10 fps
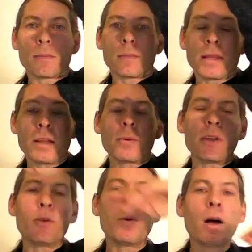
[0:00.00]
That's
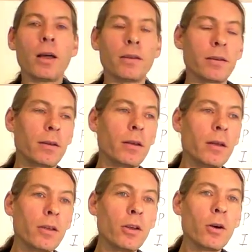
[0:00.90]
what you want.
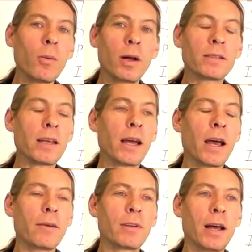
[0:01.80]
You don't want to say, I
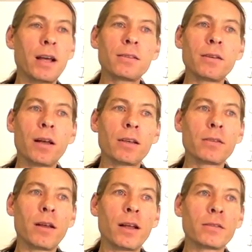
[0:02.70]
have to hustle,
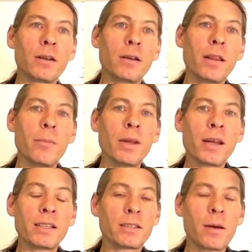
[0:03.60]
hustle, hustle, and the minute
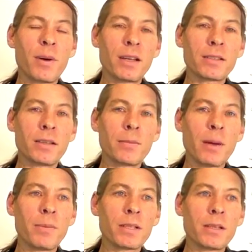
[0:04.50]
I stop hustling my
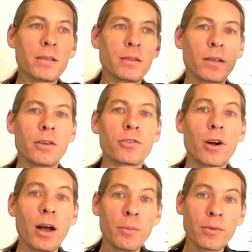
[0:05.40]
business, it
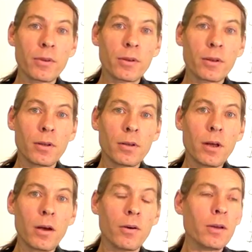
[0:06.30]
drops.
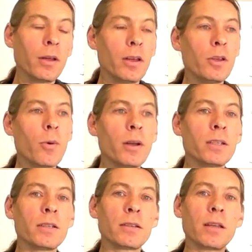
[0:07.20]
No, you want
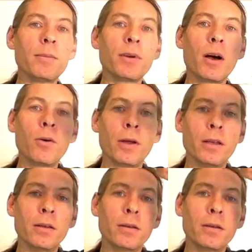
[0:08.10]
to just keep going.